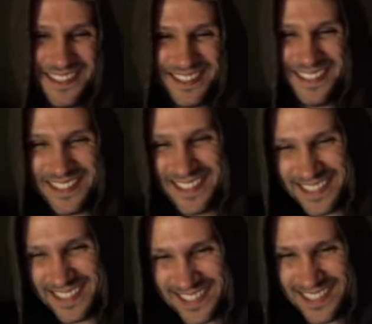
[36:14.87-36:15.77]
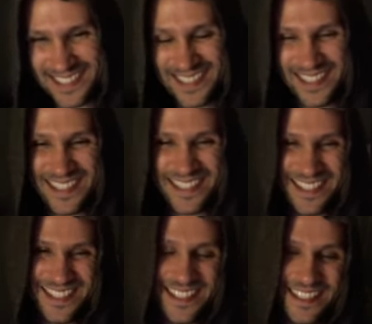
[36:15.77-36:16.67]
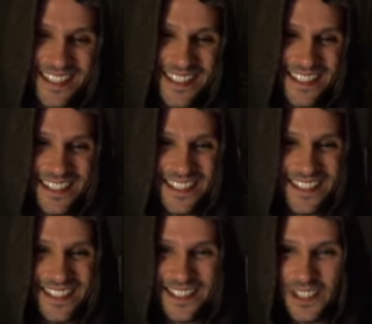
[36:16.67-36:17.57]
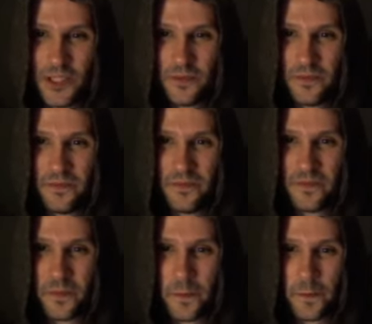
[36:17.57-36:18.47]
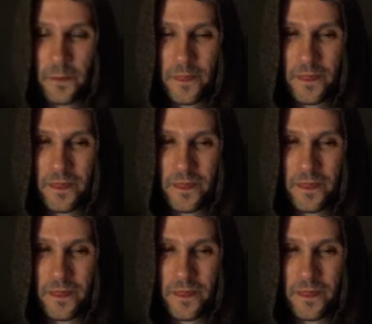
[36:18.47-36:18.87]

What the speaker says: No words are spoken by the person on screen.